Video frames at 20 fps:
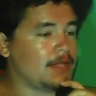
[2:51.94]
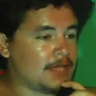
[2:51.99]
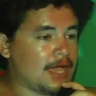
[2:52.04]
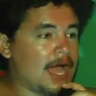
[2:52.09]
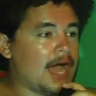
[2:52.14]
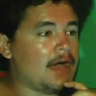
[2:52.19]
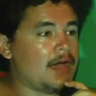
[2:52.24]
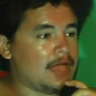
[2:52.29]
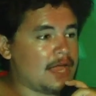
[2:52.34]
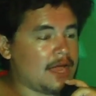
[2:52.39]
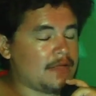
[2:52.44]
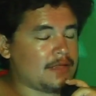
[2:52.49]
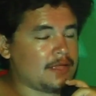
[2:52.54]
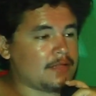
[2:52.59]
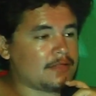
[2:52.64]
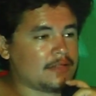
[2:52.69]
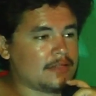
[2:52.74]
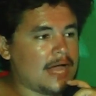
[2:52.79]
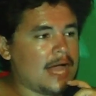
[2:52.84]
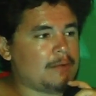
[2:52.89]
Yeah.
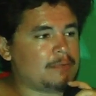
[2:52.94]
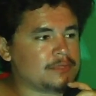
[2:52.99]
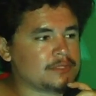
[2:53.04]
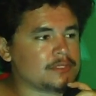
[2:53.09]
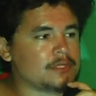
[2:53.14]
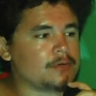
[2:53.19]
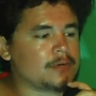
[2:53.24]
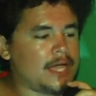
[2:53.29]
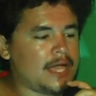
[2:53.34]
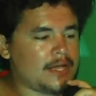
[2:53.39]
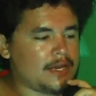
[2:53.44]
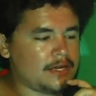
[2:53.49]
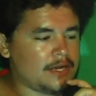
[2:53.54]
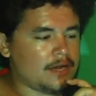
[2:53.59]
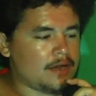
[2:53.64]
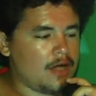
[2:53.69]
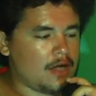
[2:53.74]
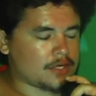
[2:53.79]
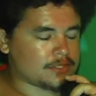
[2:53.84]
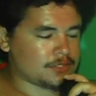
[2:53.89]
The lab was located
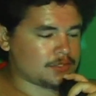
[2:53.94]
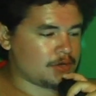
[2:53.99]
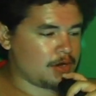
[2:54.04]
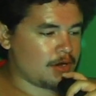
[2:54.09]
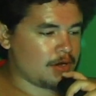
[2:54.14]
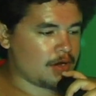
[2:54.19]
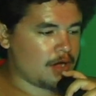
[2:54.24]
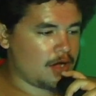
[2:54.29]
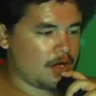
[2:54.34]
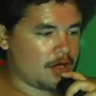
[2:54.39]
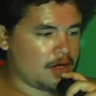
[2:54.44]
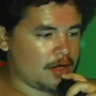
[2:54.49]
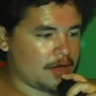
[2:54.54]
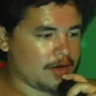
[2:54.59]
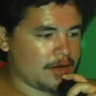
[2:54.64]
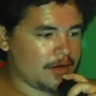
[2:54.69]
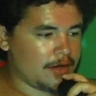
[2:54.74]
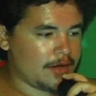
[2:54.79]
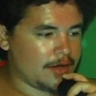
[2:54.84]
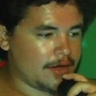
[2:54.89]
in Oxnard
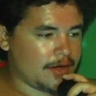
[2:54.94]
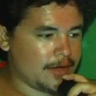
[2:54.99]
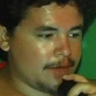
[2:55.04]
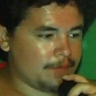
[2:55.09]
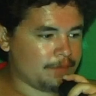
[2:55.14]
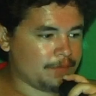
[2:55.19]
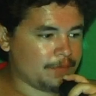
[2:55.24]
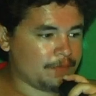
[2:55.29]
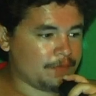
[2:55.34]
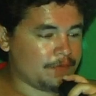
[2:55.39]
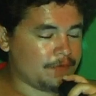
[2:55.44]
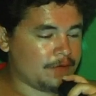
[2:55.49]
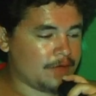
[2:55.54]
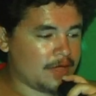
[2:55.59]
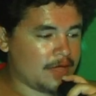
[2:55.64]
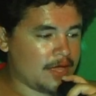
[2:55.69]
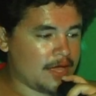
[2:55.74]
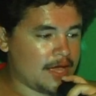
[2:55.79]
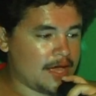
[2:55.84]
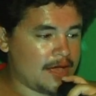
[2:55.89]
on
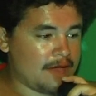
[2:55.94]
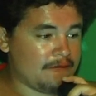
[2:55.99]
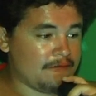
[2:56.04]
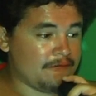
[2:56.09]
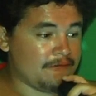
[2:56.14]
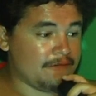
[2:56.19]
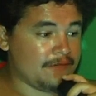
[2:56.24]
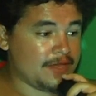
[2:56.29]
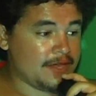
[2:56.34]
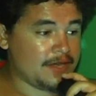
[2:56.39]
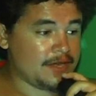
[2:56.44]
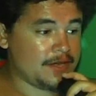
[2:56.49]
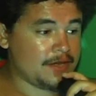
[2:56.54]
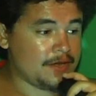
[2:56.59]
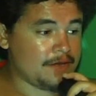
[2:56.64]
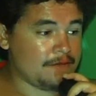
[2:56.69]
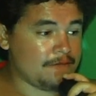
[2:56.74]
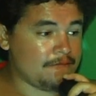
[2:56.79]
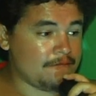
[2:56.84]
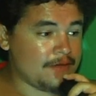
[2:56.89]

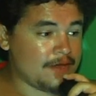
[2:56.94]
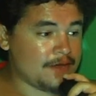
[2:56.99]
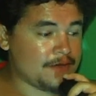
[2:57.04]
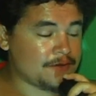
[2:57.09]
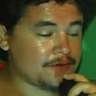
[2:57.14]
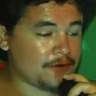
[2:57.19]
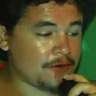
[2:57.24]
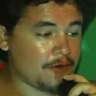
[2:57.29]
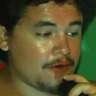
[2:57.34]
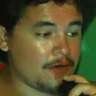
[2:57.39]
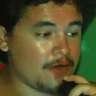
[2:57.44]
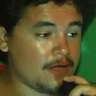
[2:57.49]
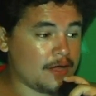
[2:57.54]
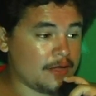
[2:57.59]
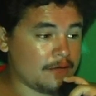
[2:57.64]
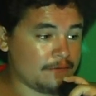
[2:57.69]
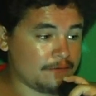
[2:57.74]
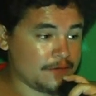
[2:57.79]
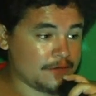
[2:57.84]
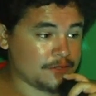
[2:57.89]

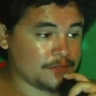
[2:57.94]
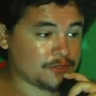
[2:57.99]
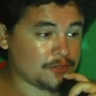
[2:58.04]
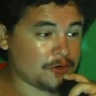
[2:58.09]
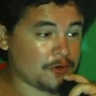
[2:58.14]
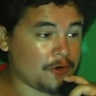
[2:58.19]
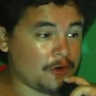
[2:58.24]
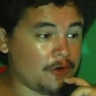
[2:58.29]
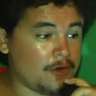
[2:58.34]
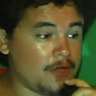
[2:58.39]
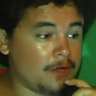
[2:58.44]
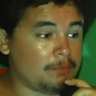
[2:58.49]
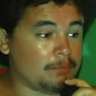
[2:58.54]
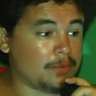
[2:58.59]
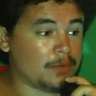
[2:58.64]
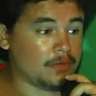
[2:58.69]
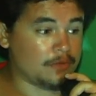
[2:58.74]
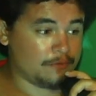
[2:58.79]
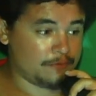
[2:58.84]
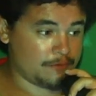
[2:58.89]
Ventura
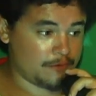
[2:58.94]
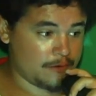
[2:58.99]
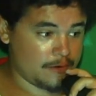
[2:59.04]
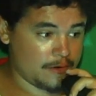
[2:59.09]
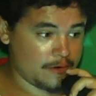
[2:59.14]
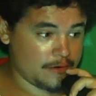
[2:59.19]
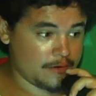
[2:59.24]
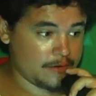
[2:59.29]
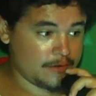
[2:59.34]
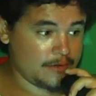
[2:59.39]
Boulevard.